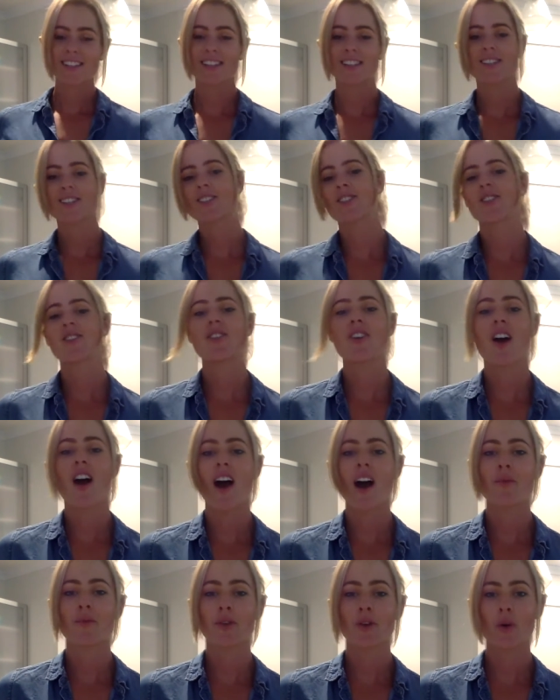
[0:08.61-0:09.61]
So
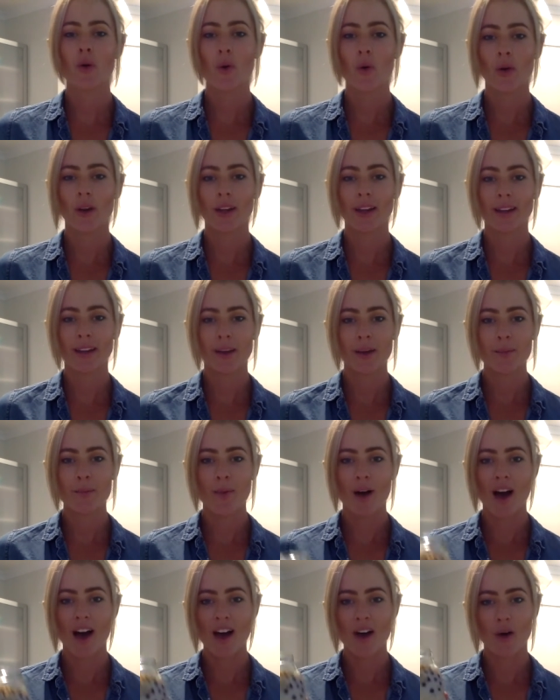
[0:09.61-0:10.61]
I'm recording
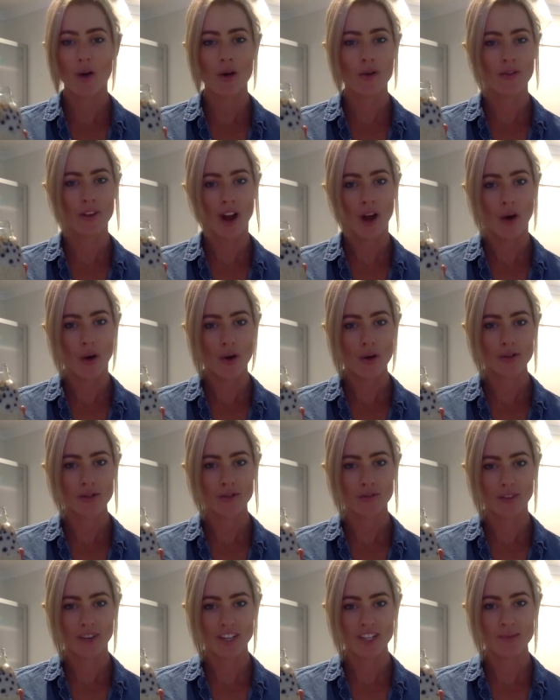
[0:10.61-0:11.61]
my overnight oat
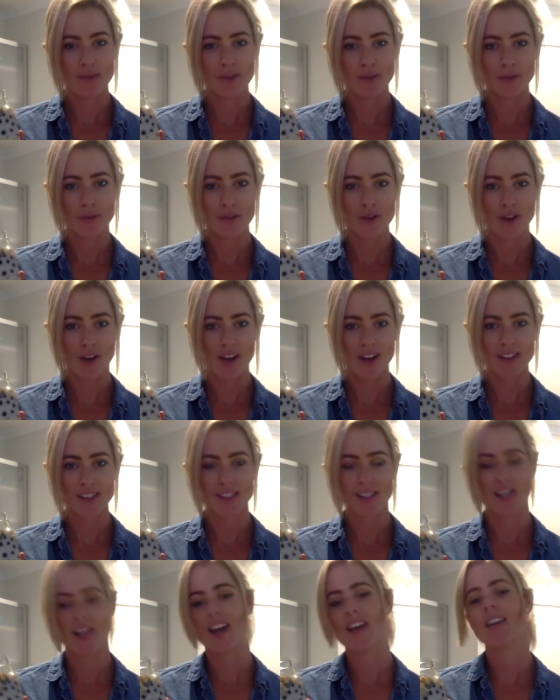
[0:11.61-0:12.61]
recipe for you guys
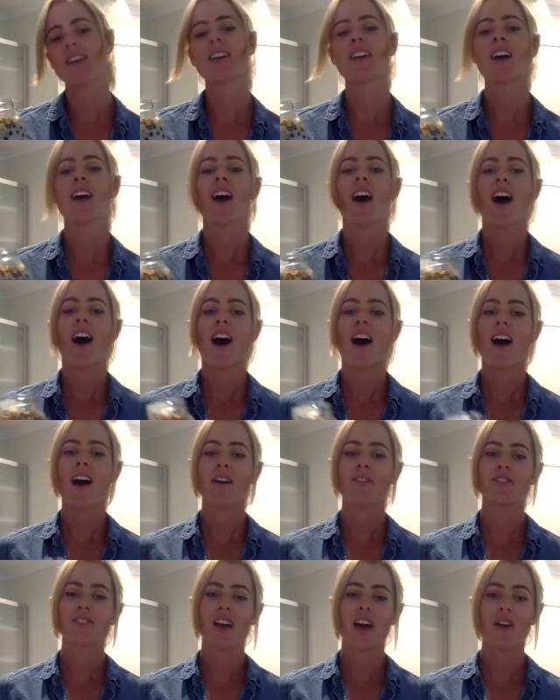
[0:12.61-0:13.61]
today
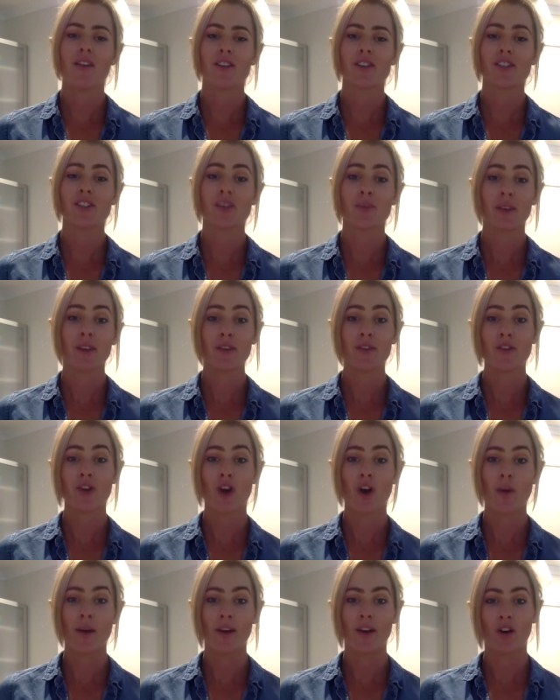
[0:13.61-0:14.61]
after having so many of you
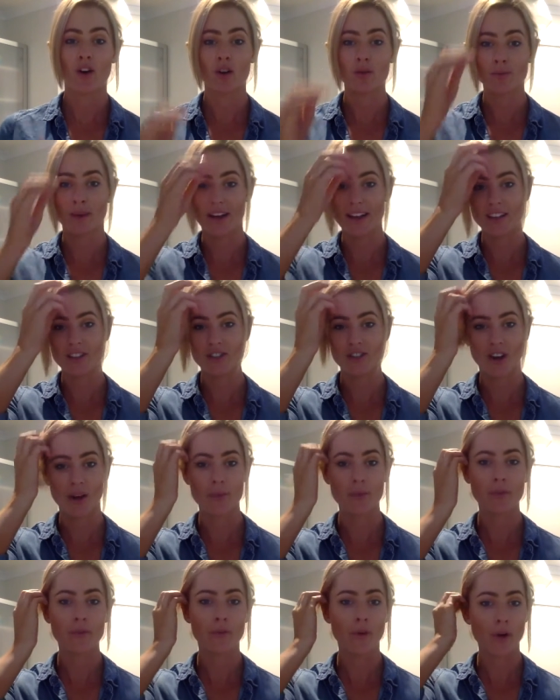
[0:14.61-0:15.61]
comment on my Instagram
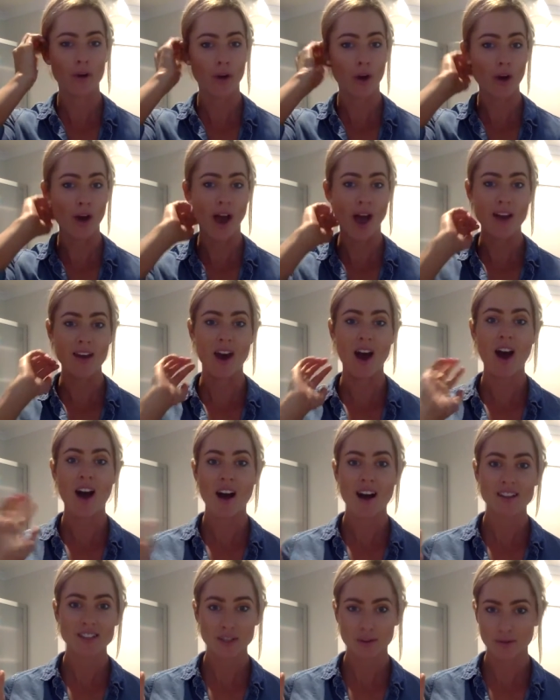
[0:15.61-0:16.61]
photo and
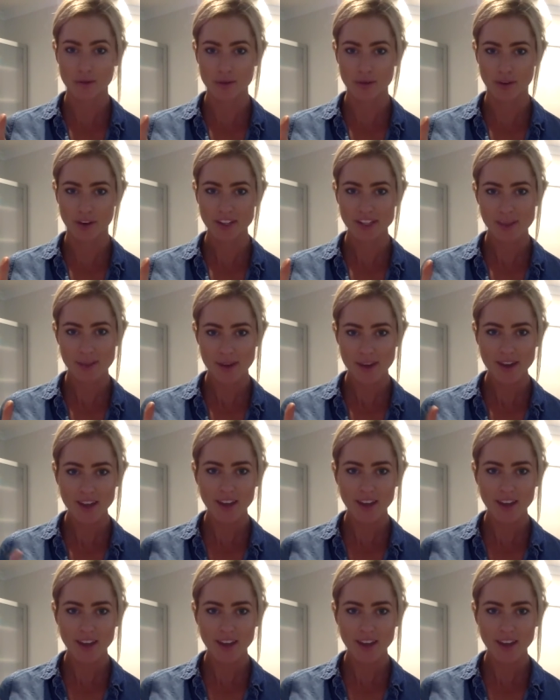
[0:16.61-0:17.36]
asking for the recipe.